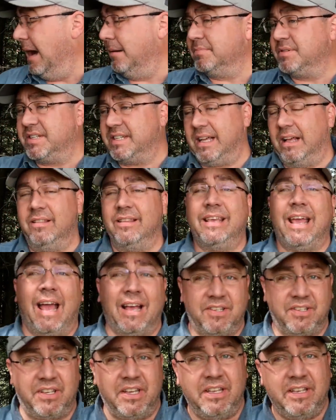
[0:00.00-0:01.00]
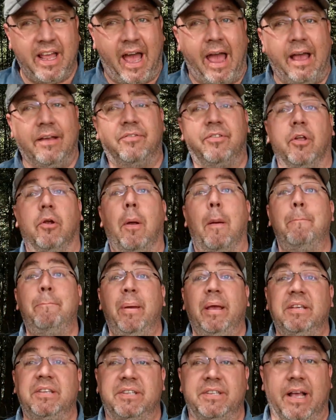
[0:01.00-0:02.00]
I'm selling ESEE knives. They're a
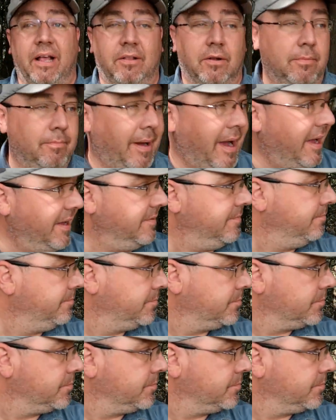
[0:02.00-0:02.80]
big seller of mine.